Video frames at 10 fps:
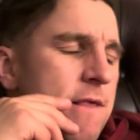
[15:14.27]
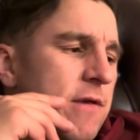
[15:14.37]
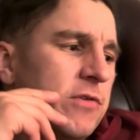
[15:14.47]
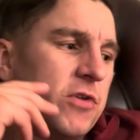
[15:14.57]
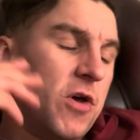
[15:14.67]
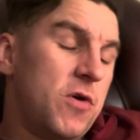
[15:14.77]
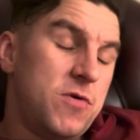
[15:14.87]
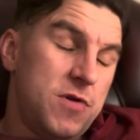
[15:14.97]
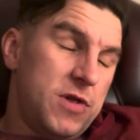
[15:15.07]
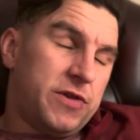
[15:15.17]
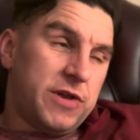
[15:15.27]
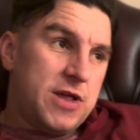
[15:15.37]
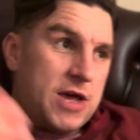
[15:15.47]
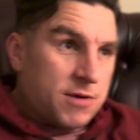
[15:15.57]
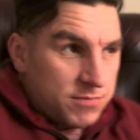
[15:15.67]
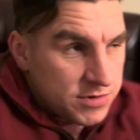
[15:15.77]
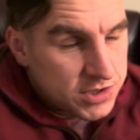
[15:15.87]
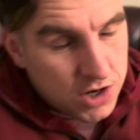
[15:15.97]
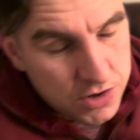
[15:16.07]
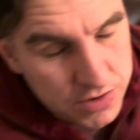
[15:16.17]
So yeah.
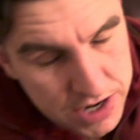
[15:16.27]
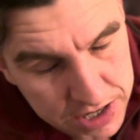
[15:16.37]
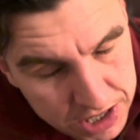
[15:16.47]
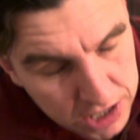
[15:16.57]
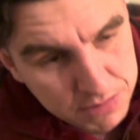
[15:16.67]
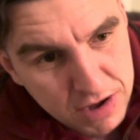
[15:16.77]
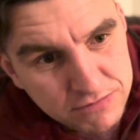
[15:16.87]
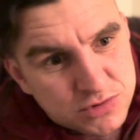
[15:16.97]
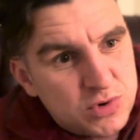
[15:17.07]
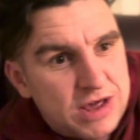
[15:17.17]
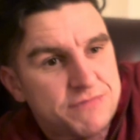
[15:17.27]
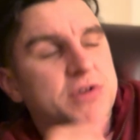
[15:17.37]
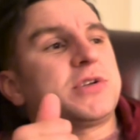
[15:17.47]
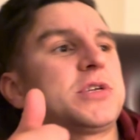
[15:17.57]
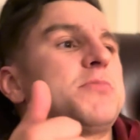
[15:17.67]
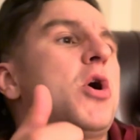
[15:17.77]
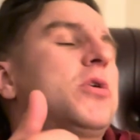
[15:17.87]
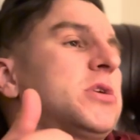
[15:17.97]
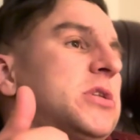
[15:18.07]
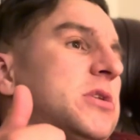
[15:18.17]
So in a couple of months we'll have the
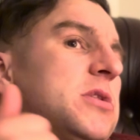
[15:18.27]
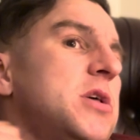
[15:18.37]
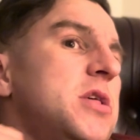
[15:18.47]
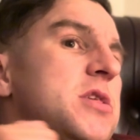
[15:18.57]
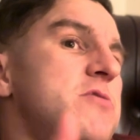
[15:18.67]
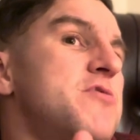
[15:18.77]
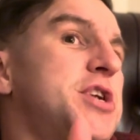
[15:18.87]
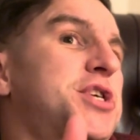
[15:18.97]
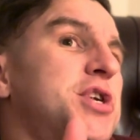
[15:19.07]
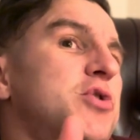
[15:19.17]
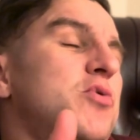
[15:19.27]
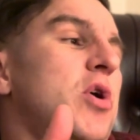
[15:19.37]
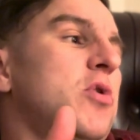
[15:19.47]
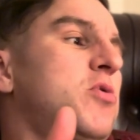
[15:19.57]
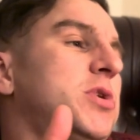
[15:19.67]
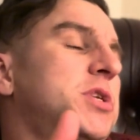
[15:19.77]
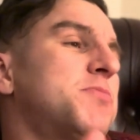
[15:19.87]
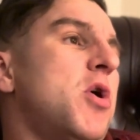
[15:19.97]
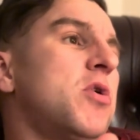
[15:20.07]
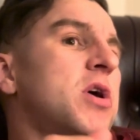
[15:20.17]
smocks, the original Lockwood
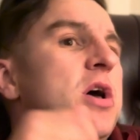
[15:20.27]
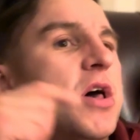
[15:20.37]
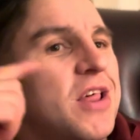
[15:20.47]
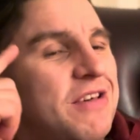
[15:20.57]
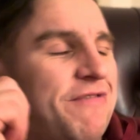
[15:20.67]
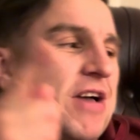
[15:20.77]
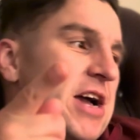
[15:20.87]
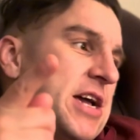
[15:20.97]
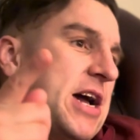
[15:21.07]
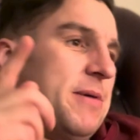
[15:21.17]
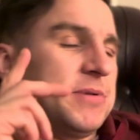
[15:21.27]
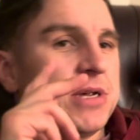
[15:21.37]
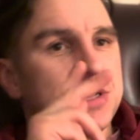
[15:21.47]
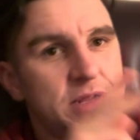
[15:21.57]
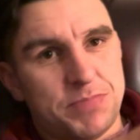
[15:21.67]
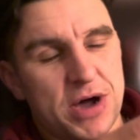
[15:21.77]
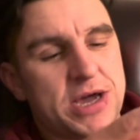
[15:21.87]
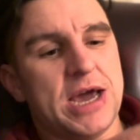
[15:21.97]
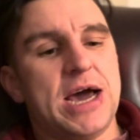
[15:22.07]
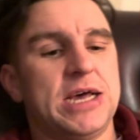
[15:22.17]
smock, the flat caps, the
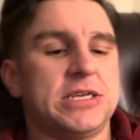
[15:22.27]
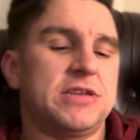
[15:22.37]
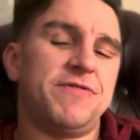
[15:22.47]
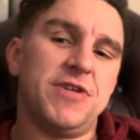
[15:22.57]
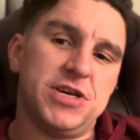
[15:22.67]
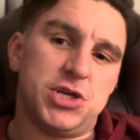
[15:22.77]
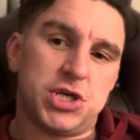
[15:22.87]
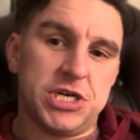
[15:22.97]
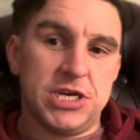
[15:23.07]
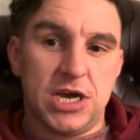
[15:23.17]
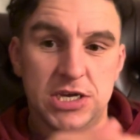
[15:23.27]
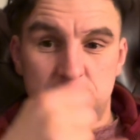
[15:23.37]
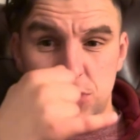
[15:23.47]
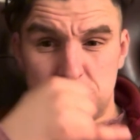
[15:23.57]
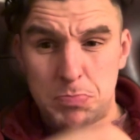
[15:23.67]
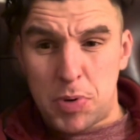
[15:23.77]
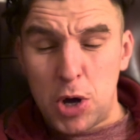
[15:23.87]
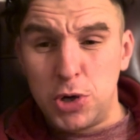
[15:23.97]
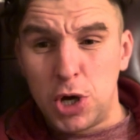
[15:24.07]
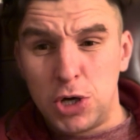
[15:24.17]
bucket hats, the fleece gilets. Got some
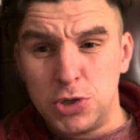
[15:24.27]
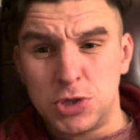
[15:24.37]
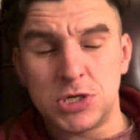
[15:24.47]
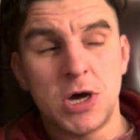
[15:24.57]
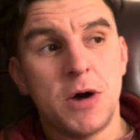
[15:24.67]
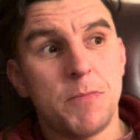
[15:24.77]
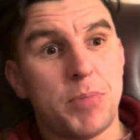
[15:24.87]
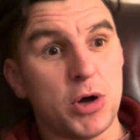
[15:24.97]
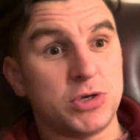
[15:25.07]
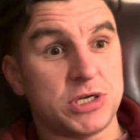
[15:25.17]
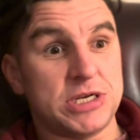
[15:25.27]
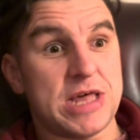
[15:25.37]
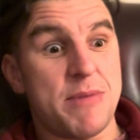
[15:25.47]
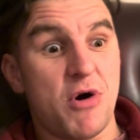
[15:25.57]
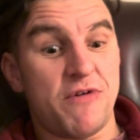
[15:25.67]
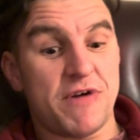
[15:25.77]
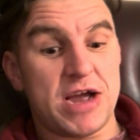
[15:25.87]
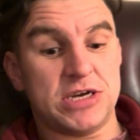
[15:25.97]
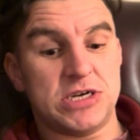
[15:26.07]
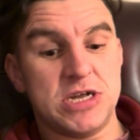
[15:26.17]
polos. Posted them off
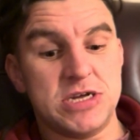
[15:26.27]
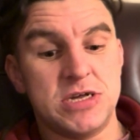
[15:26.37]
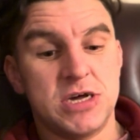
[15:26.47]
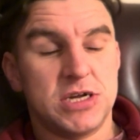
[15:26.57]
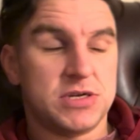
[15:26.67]
actually.